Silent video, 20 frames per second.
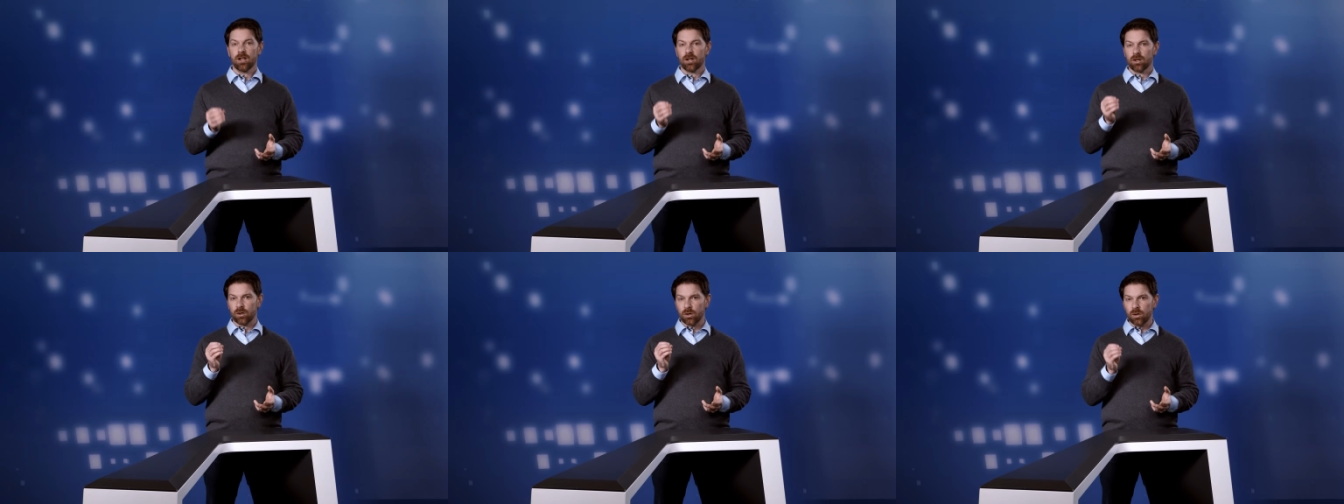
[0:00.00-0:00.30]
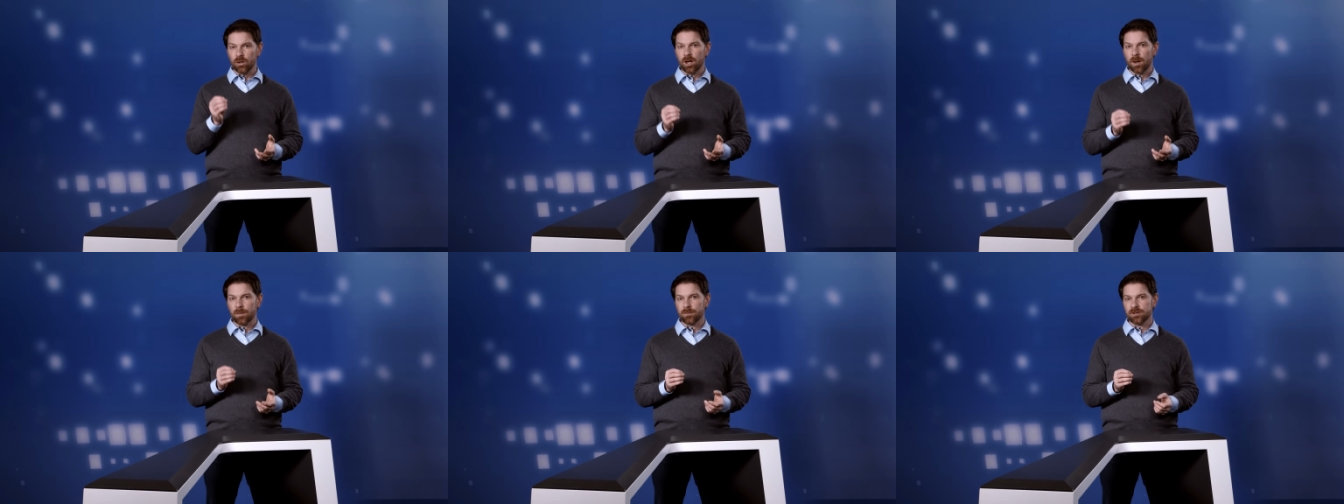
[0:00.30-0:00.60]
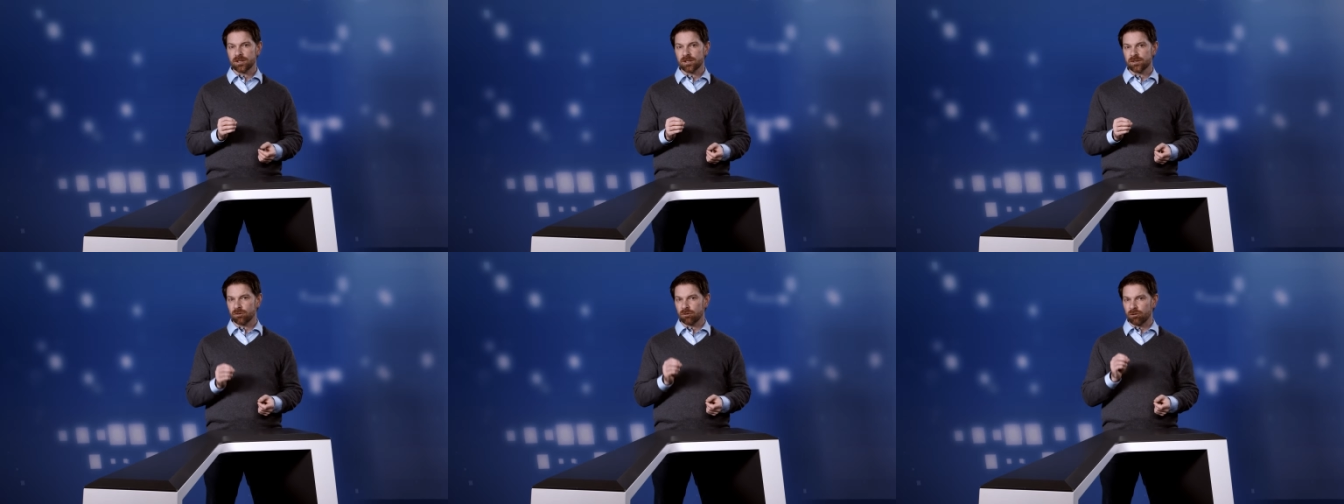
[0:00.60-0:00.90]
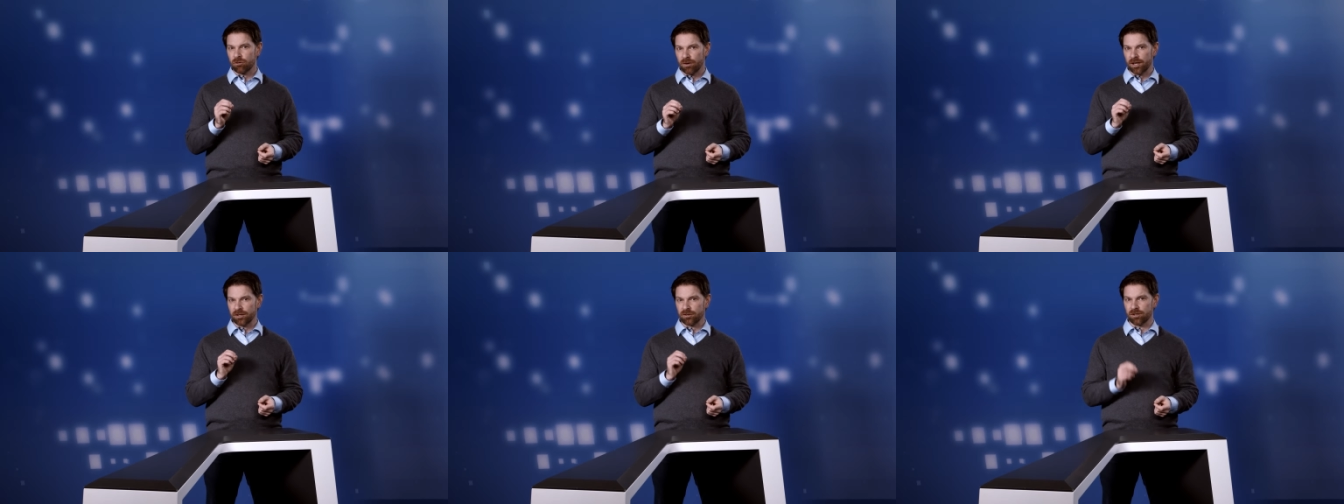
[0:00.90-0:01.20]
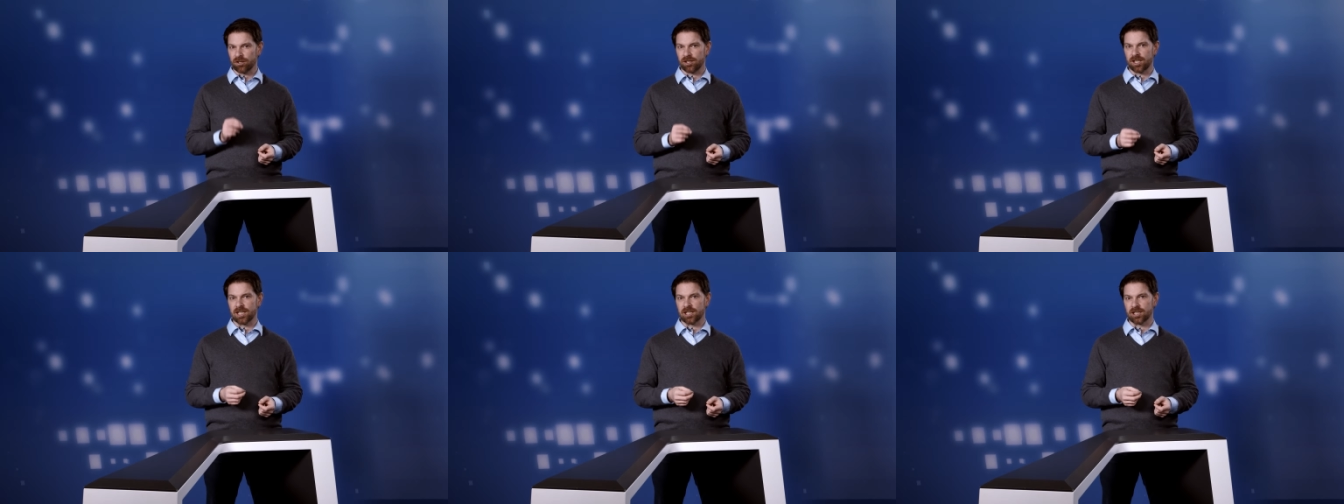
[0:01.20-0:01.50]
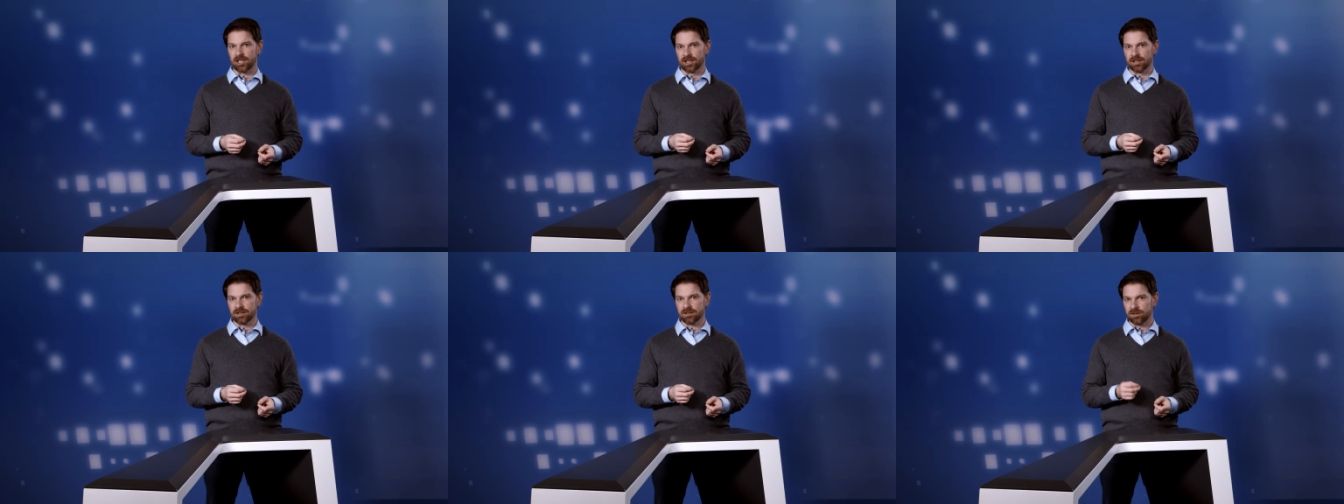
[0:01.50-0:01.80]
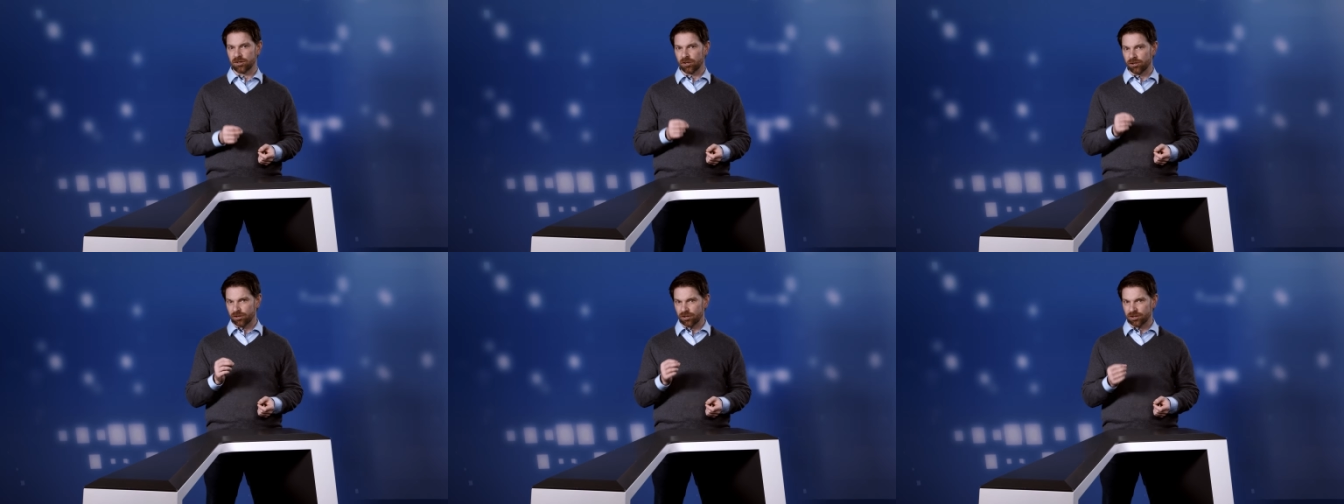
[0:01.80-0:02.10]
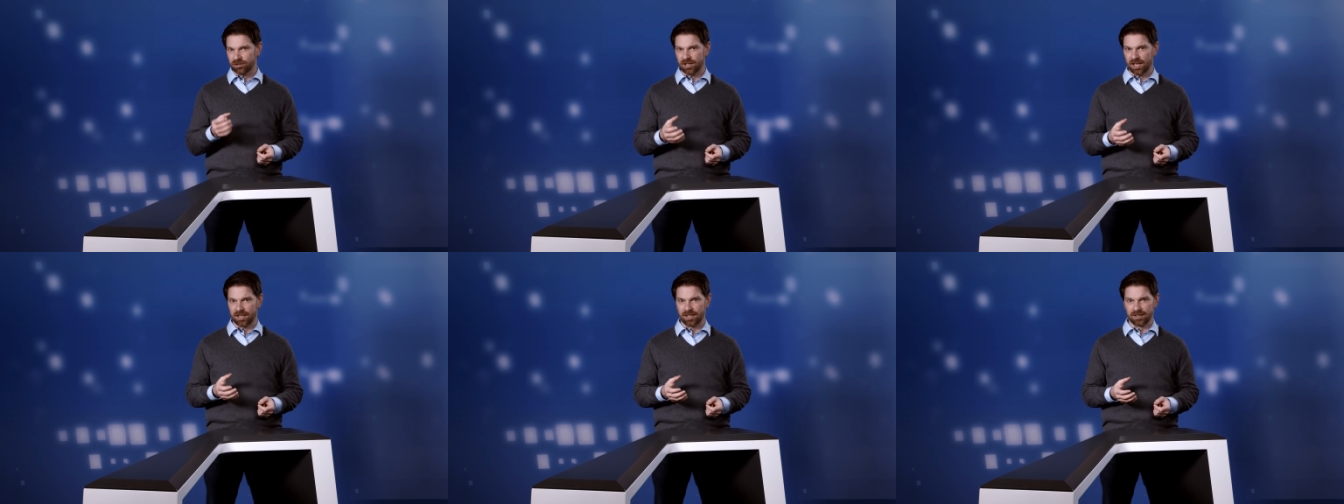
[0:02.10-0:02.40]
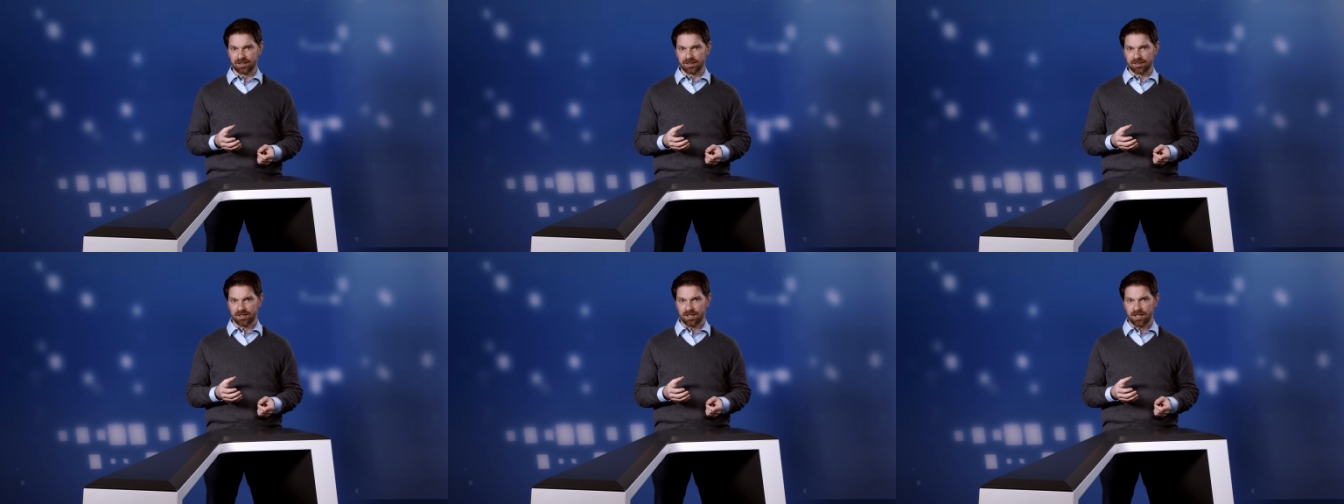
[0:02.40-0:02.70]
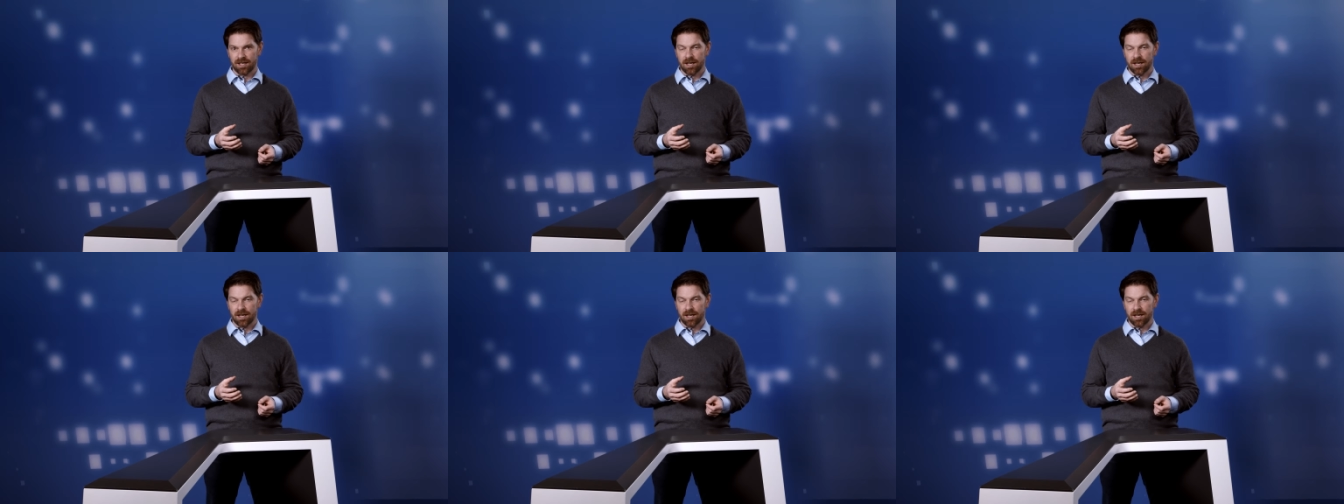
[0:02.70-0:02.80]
A good option is to trust your teachers during your studies,